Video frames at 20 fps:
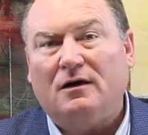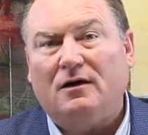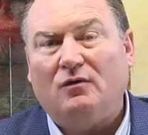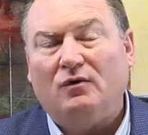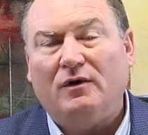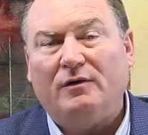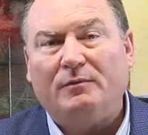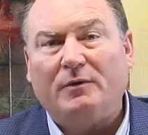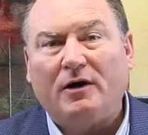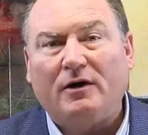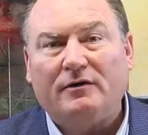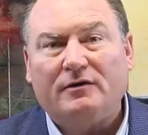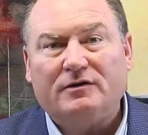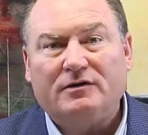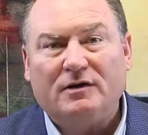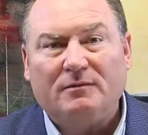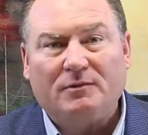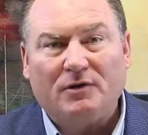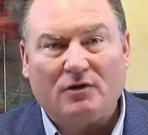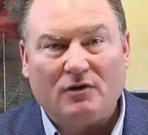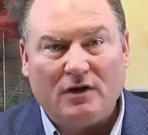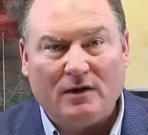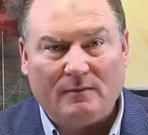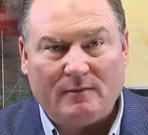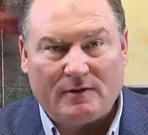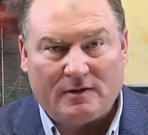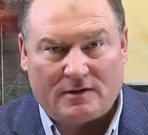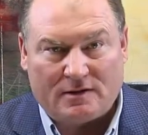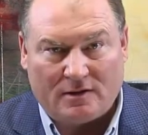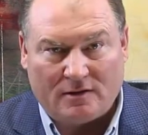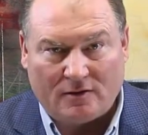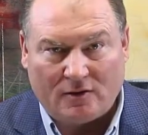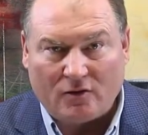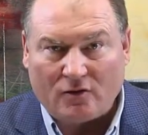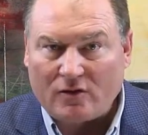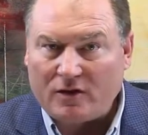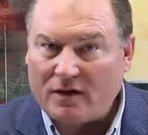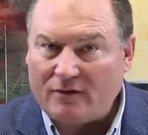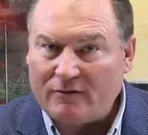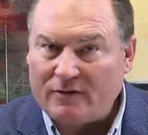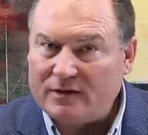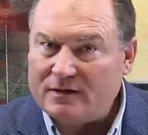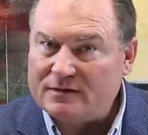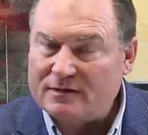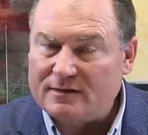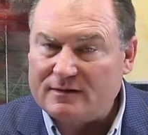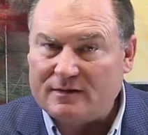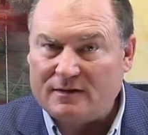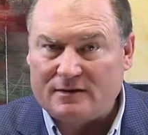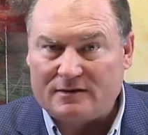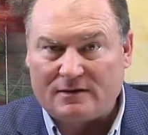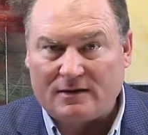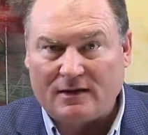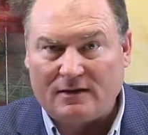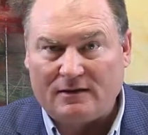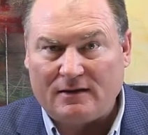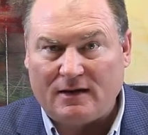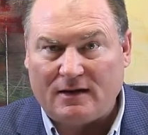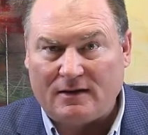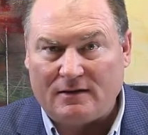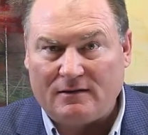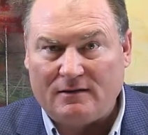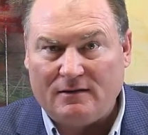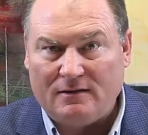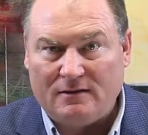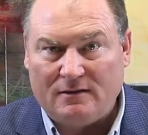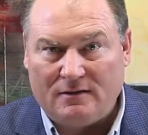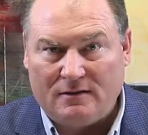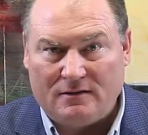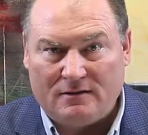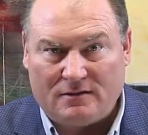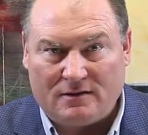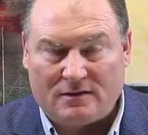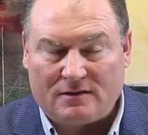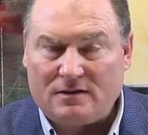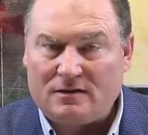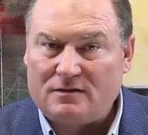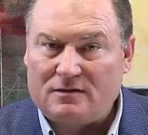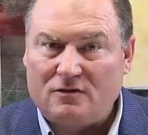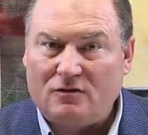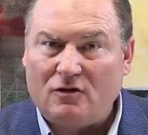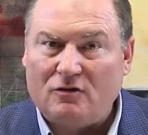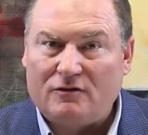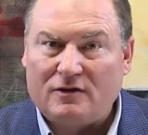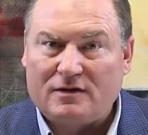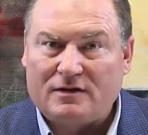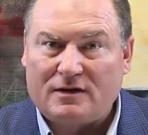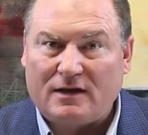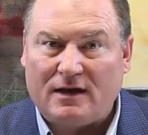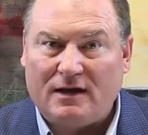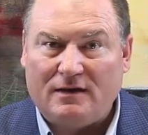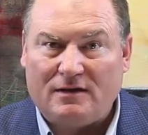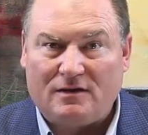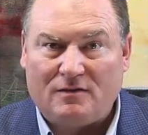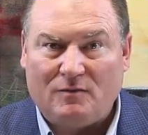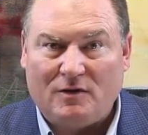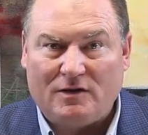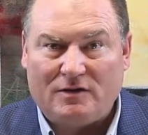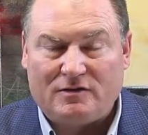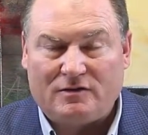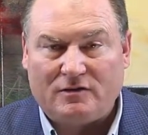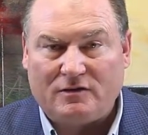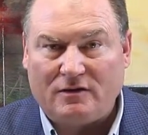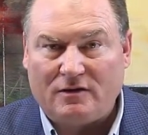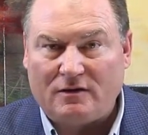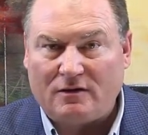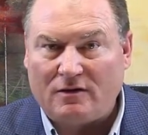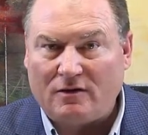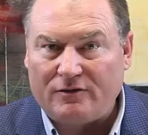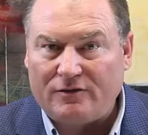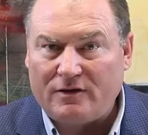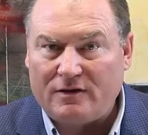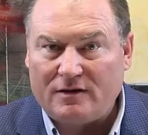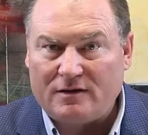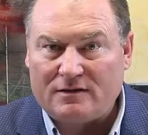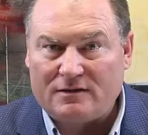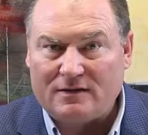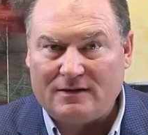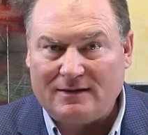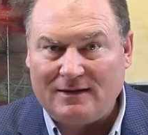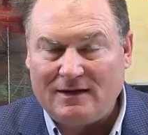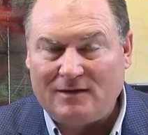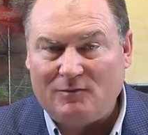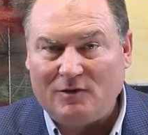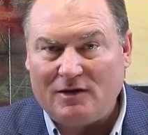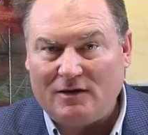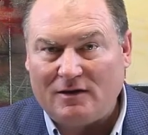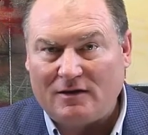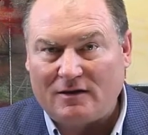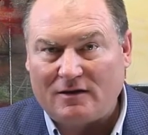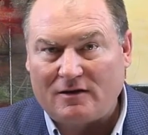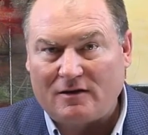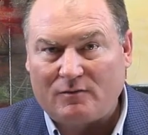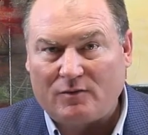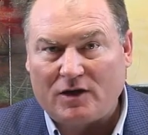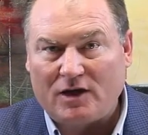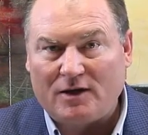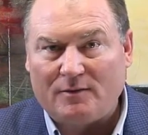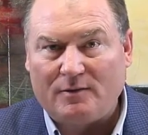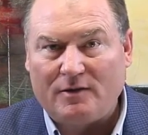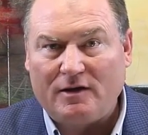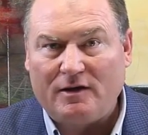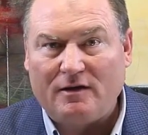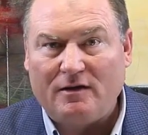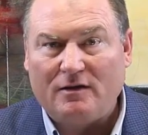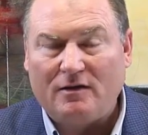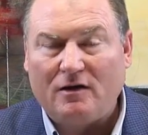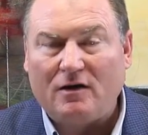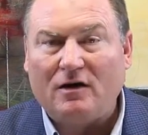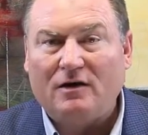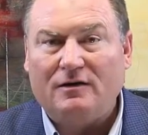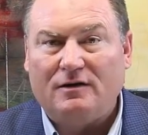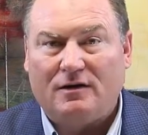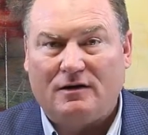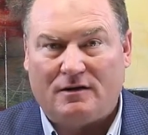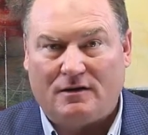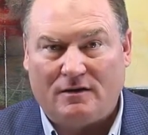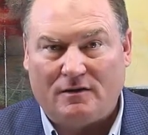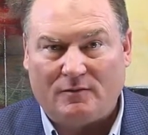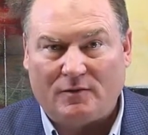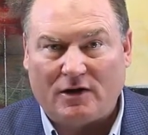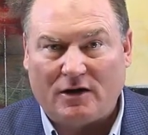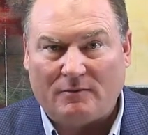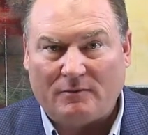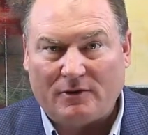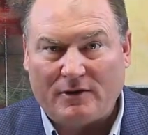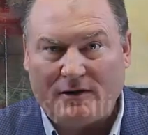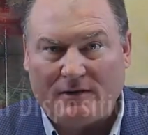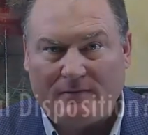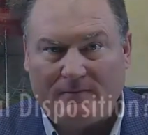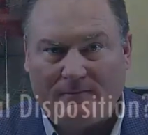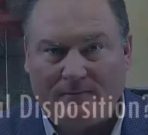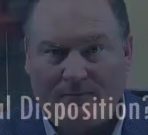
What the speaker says: with partnership agreements and loan covenants and things like that. Just as an oversight to make sure that all the things that need to be done on the property are done on the property.